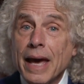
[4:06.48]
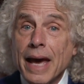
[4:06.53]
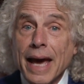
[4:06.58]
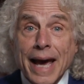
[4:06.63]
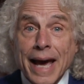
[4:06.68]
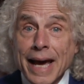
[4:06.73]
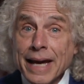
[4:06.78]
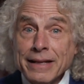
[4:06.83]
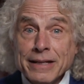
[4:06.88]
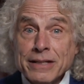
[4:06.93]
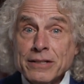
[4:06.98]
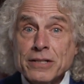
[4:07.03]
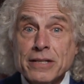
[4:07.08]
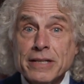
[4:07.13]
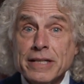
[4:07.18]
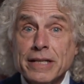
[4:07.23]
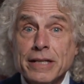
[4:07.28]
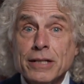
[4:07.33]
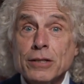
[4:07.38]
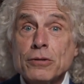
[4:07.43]
Adding to
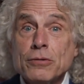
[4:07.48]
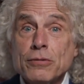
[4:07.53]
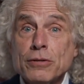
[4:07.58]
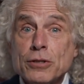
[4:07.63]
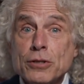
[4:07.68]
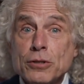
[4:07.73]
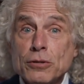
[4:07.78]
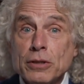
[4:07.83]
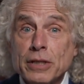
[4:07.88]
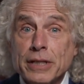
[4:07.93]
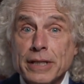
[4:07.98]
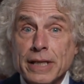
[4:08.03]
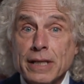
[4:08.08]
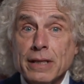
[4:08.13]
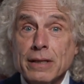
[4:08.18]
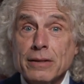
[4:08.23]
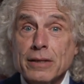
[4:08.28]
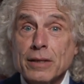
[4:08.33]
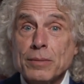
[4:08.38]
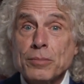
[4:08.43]
the
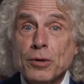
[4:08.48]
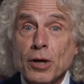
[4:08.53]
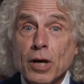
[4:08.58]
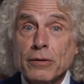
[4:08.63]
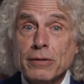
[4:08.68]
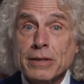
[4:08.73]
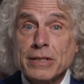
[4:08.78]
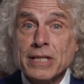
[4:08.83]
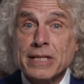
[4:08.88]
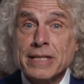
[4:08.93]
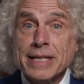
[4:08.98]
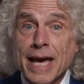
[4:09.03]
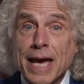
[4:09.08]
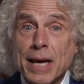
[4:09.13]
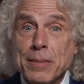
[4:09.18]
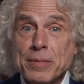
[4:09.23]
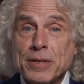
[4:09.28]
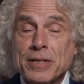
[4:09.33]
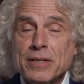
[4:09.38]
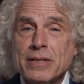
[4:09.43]
incredulity that progress has
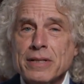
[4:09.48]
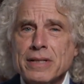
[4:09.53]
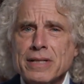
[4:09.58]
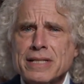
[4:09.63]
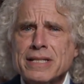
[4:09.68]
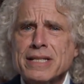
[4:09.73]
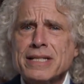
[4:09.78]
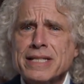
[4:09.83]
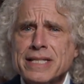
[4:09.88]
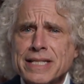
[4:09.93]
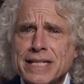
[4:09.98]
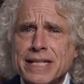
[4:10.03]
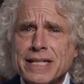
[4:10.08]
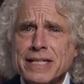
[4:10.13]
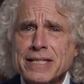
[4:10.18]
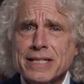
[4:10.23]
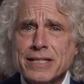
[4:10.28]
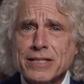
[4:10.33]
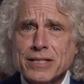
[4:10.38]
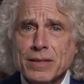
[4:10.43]
happened is a
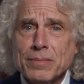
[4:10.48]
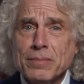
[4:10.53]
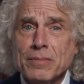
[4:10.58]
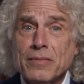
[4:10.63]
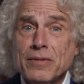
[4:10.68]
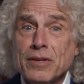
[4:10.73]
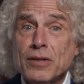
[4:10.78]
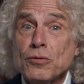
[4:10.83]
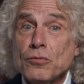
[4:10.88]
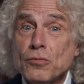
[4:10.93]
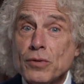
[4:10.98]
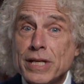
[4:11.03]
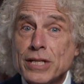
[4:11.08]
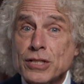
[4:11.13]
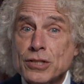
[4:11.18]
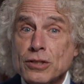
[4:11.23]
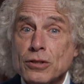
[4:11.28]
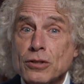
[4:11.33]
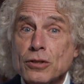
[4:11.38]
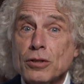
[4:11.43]
cynicism that
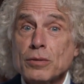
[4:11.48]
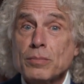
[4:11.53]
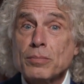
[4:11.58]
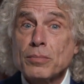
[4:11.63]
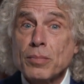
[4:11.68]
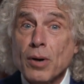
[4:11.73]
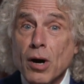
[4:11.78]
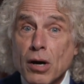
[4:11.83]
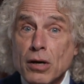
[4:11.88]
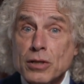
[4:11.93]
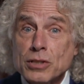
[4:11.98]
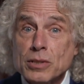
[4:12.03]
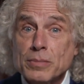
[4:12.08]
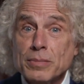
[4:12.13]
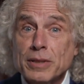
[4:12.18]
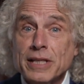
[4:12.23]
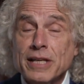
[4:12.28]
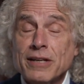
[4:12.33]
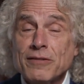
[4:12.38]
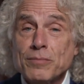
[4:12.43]
reason could
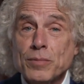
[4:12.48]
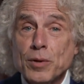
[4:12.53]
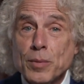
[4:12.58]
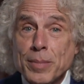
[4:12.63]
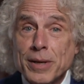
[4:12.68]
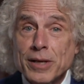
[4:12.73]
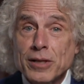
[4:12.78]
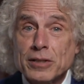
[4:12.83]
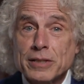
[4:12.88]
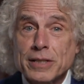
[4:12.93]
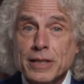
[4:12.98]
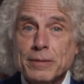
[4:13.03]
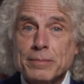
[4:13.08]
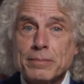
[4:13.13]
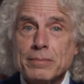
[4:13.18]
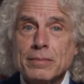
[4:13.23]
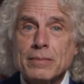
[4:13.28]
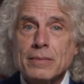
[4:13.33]
possibly have propelled it.